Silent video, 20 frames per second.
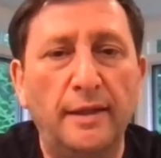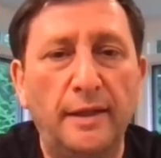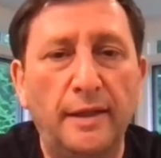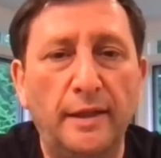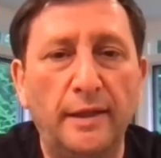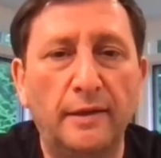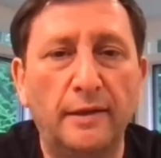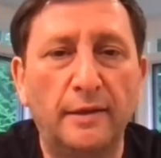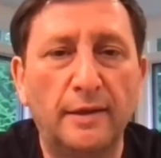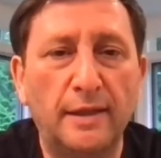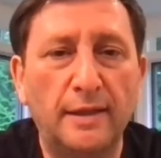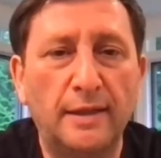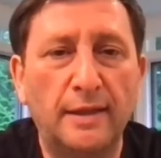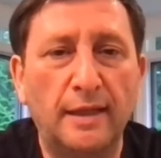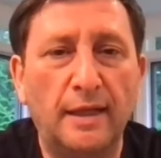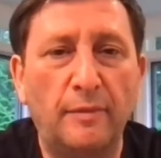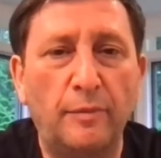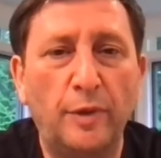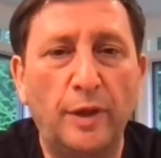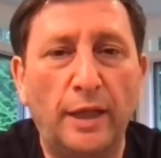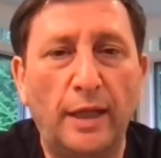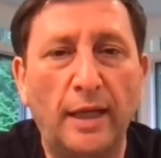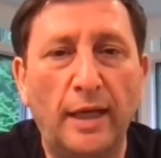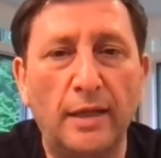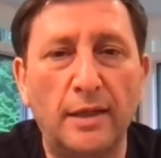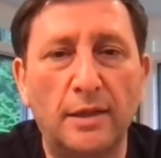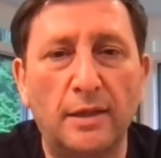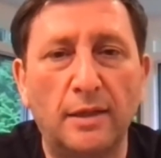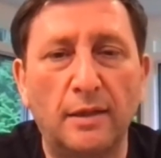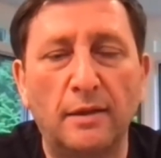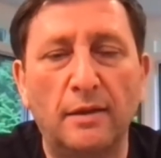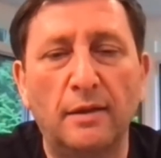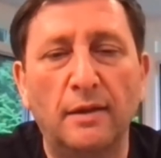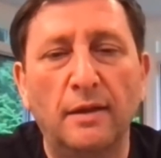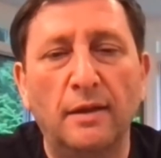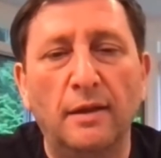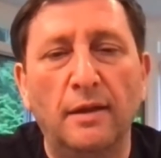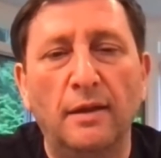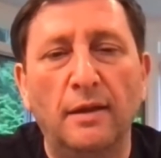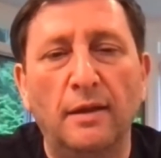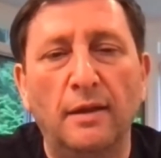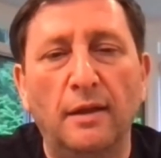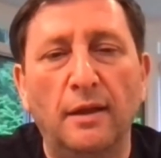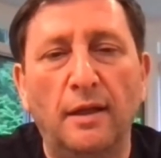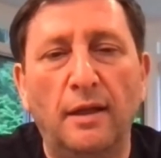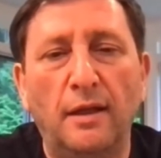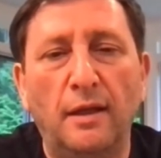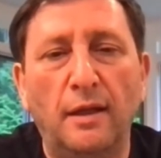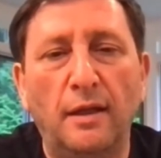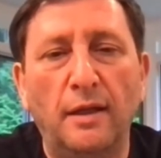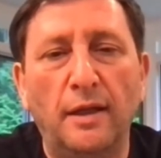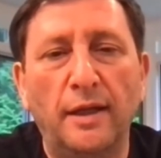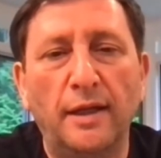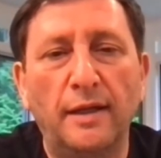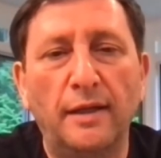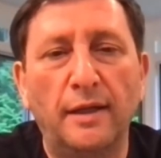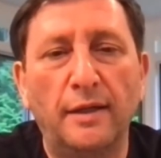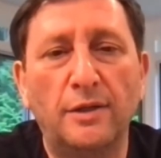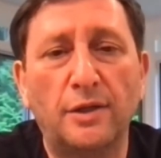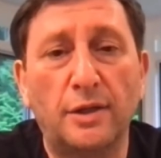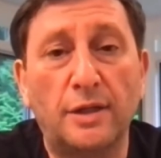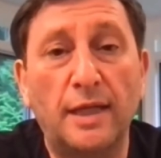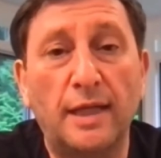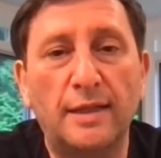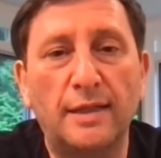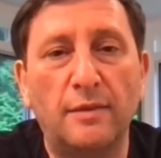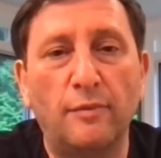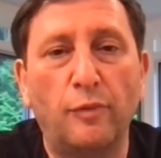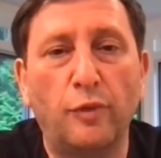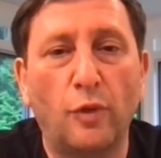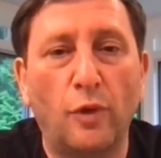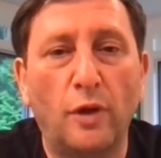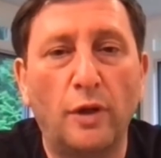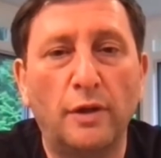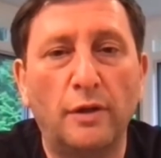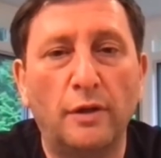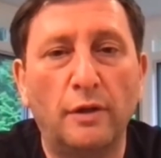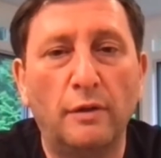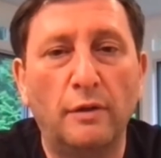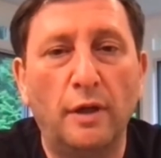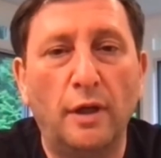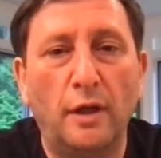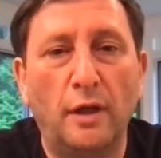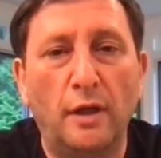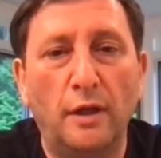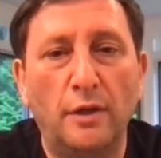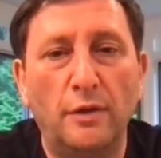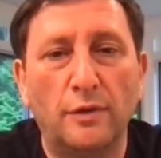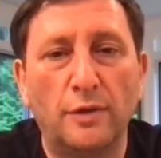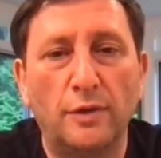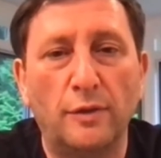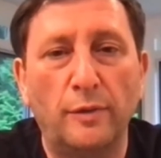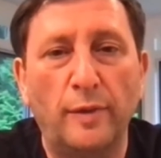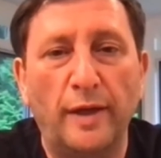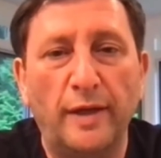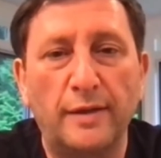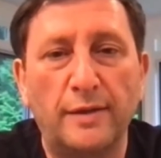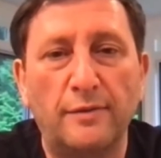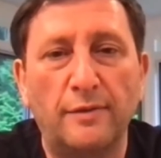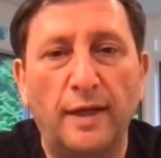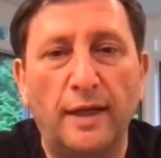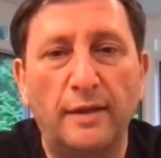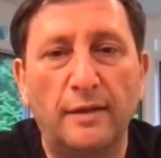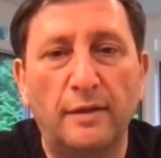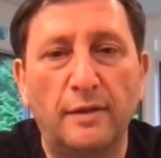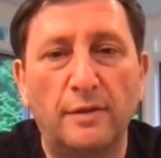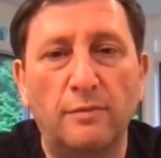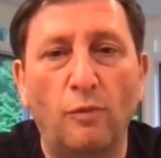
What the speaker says: And yield as an application, it just has a broader user base, right?